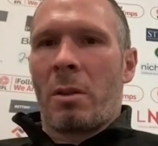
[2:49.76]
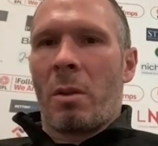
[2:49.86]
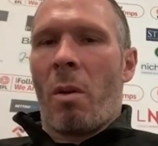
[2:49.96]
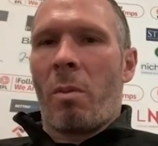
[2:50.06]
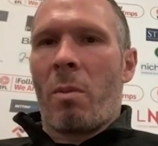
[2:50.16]

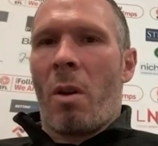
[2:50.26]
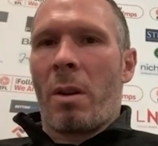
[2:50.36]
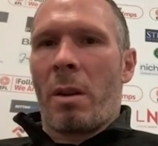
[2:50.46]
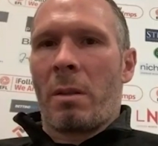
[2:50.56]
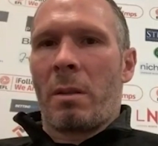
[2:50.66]
what we
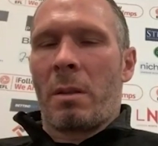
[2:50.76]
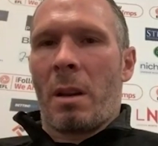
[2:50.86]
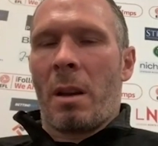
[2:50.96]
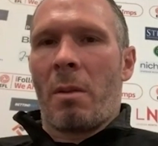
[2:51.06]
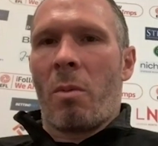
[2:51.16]
want
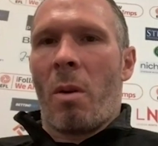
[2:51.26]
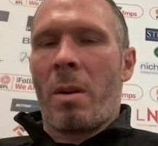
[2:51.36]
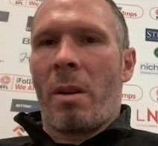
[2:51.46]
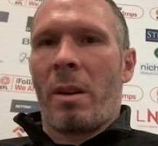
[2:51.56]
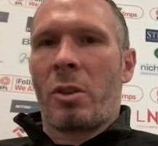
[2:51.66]
and what we
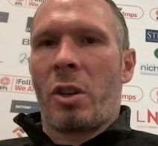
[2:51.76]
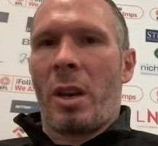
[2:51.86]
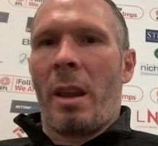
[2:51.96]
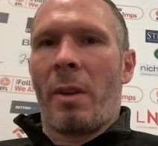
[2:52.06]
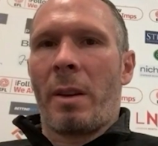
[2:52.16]
want to
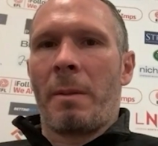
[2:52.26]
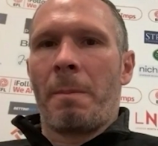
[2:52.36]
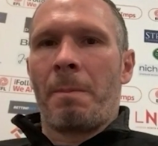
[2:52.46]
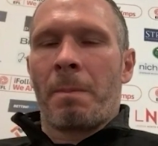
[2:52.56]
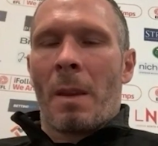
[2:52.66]
achieve.
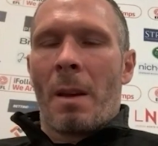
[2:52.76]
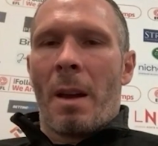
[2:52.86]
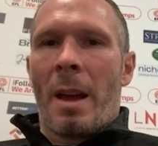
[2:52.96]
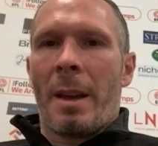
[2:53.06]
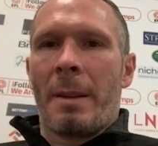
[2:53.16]

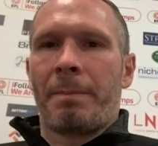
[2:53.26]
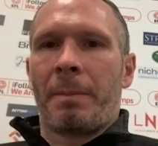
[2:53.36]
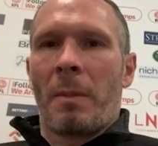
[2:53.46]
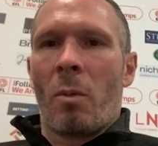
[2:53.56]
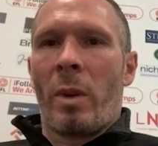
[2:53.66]
And
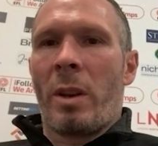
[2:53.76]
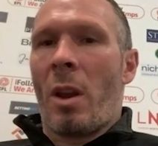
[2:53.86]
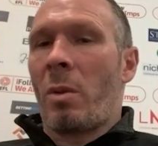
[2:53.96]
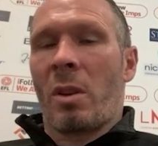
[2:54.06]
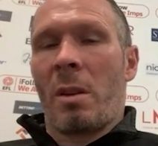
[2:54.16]
we
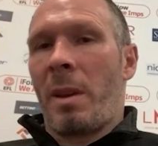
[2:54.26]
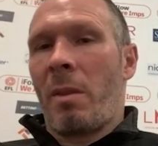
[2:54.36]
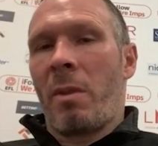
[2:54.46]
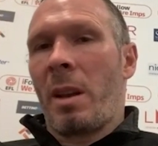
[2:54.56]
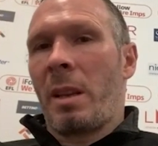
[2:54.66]
know it's going to be a
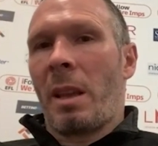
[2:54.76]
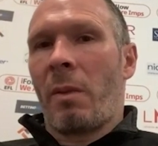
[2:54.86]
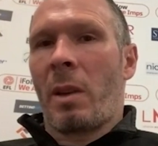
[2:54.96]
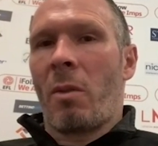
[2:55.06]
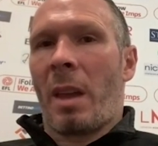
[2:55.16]
really
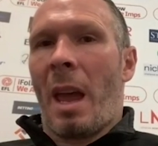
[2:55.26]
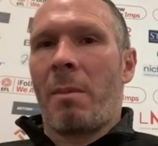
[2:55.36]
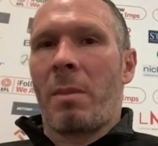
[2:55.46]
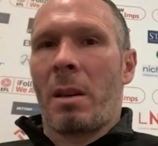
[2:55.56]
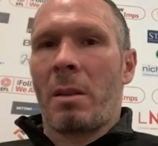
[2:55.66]
difficult
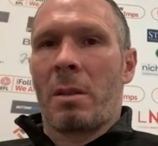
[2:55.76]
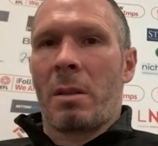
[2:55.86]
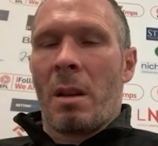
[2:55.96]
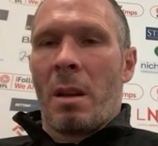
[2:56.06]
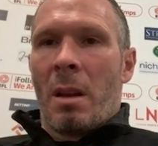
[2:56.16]
game
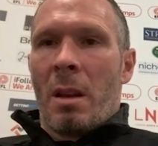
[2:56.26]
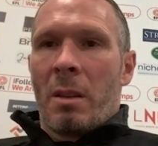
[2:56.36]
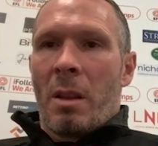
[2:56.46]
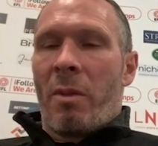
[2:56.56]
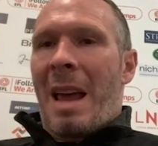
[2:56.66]
because
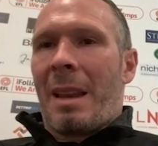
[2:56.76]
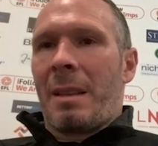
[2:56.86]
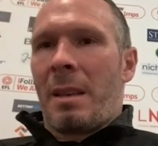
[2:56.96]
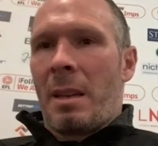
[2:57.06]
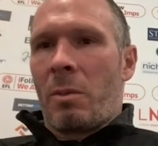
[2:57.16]
the
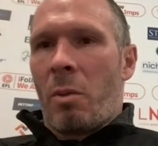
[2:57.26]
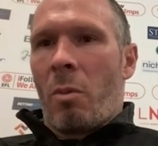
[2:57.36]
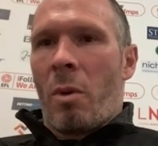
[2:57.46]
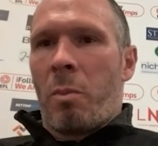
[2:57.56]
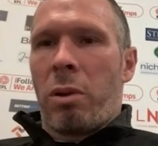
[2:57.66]
reality is
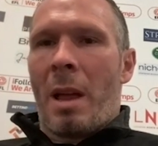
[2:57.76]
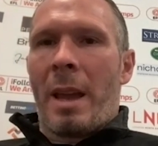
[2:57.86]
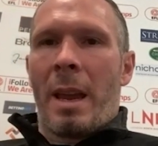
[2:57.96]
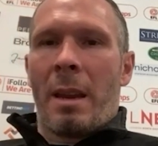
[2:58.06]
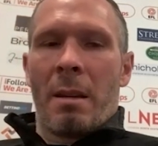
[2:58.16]
we're
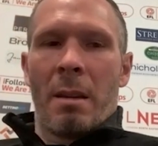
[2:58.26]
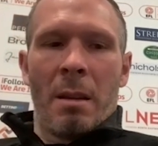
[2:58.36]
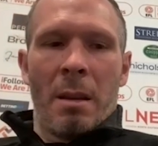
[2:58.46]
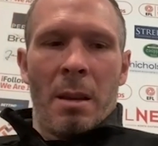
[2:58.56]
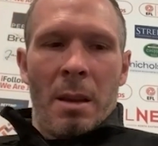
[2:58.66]
playing
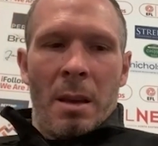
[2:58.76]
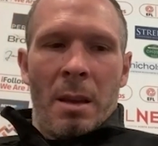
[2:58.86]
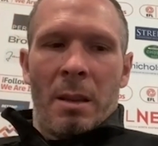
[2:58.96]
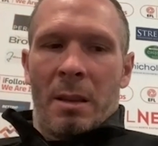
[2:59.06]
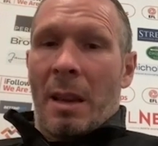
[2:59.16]

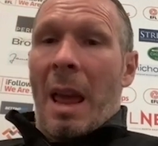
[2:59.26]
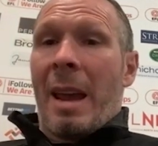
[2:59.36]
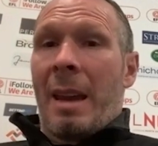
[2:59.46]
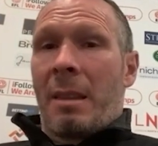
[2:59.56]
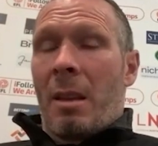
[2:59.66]
the
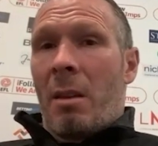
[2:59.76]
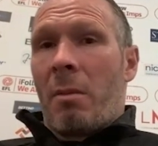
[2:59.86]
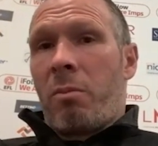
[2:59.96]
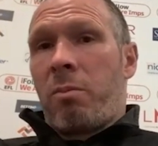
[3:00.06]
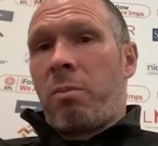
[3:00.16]
side that,
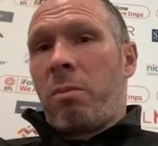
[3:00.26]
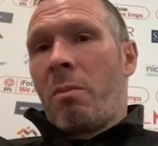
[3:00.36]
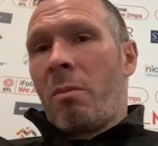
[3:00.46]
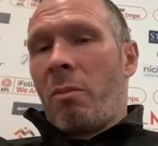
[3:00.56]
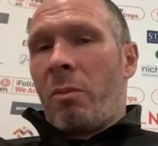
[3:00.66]

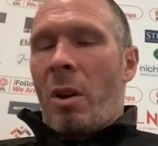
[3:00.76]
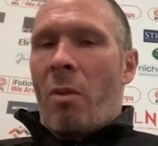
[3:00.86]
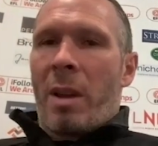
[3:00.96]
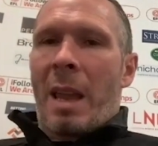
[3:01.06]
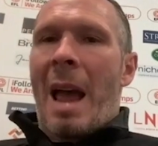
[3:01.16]
you know,
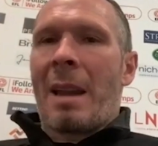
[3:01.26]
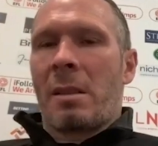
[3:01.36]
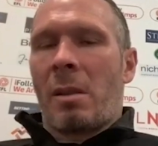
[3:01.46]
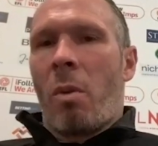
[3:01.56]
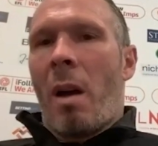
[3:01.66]

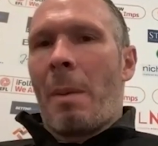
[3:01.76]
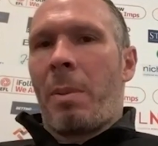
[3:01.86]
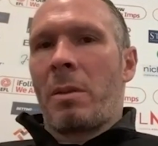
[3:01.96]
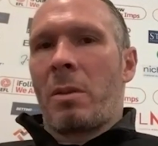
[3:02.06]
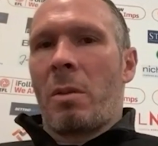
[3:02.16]
regardless of what
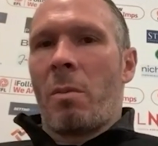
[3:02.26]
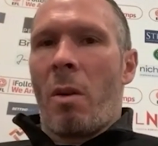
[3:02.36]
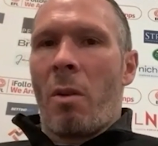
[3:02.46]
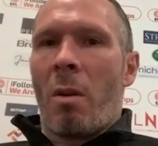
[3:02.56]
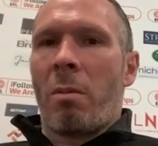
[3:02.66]
happens
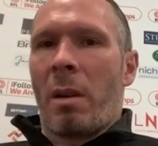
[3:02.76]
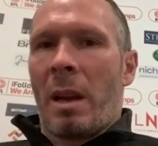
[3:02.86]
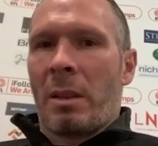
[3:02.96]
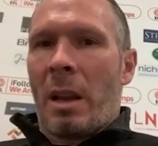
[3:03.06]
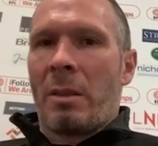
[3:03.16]
tomorrow,
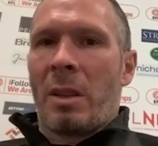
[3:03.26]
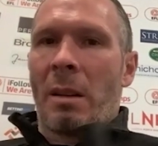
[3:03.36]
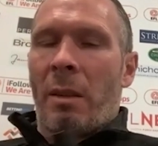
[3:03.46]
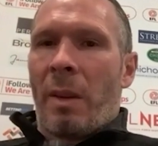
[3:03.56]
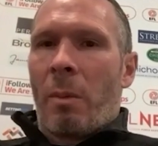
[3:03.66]
I
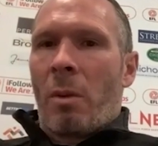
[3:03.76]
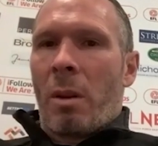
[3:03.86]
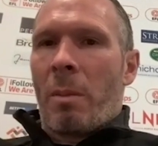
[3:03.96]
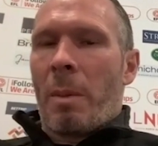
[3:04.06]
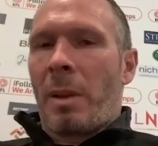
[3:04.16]
generally think we're going to be